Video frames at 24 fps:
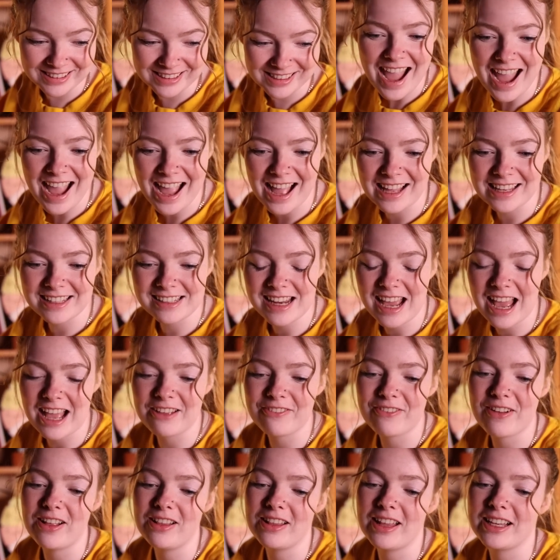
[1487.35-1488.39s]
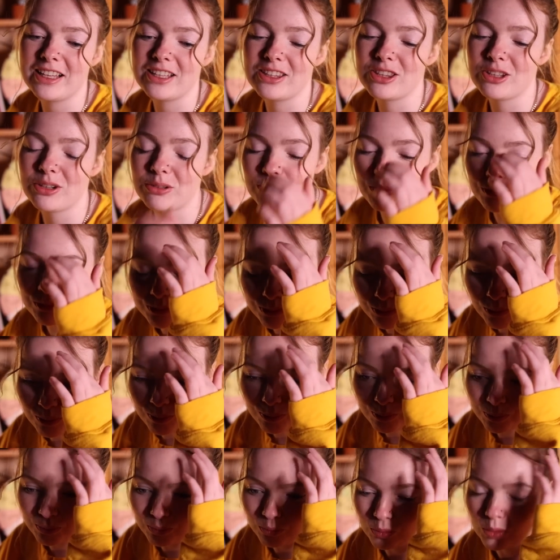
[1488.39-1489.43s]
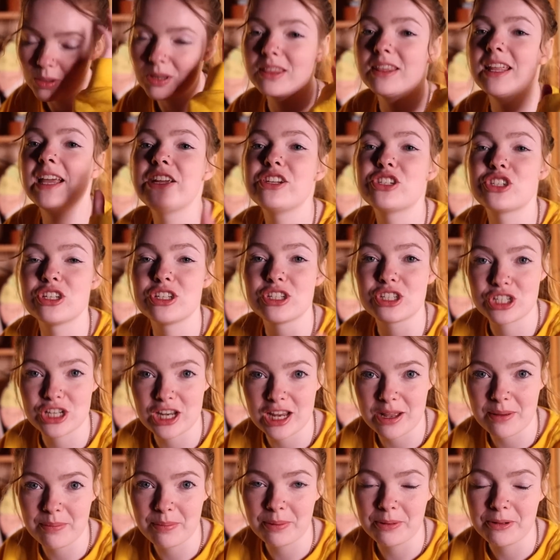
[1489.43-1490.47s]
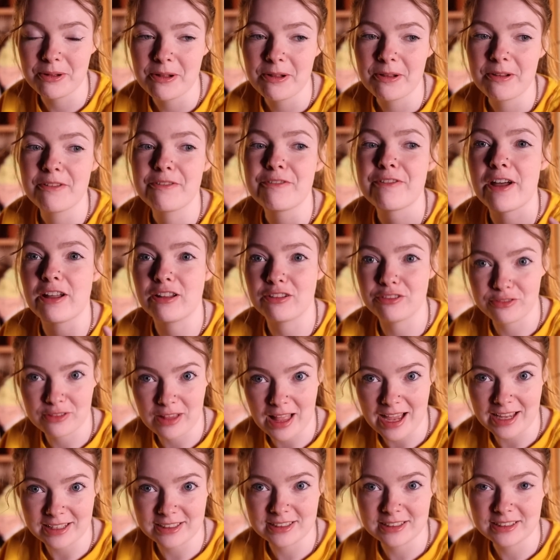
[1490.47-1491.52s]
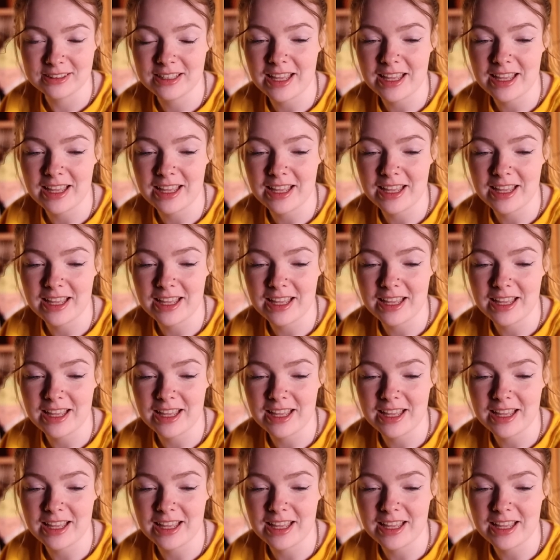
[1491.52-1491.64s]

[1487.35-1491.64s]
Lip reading: And I felt like the relationship fell flat.